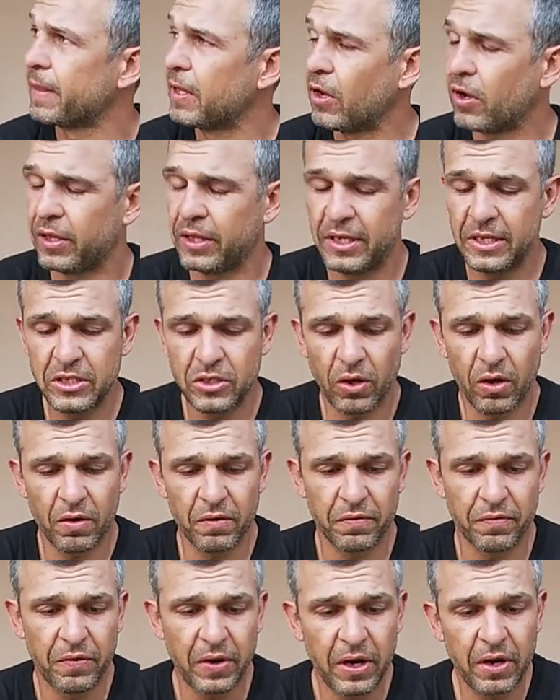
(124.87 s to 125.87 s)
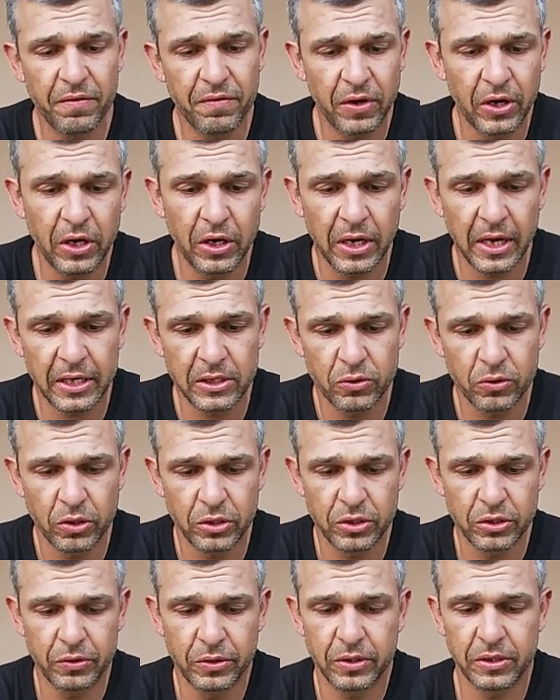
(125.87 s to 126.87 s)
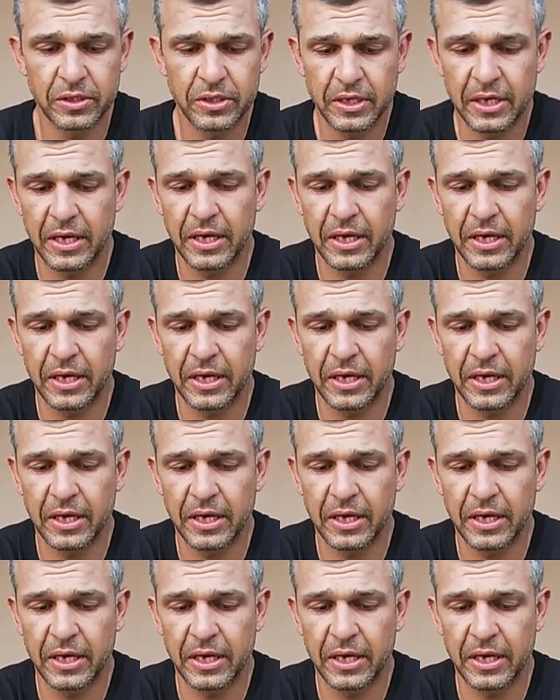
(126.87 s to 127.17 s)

yeah, these are very very nice rods and reels.